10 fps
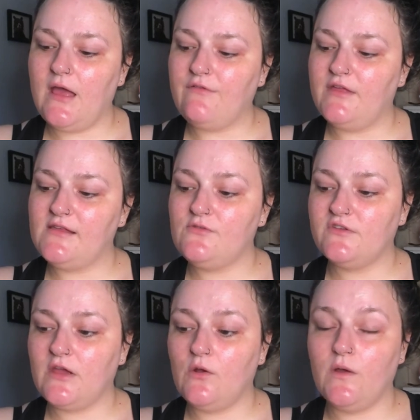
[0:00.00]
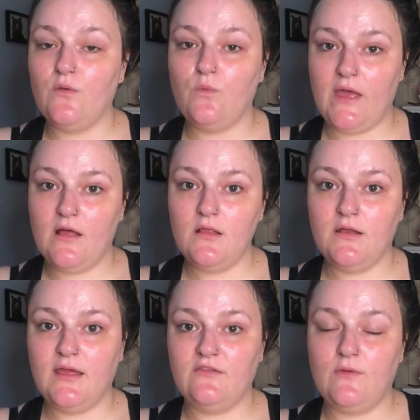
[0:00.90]
if this goes down quite well
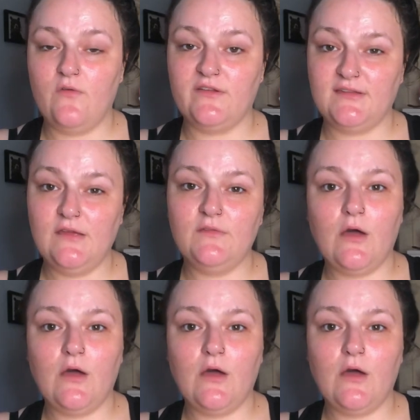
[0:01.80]
and it is well received,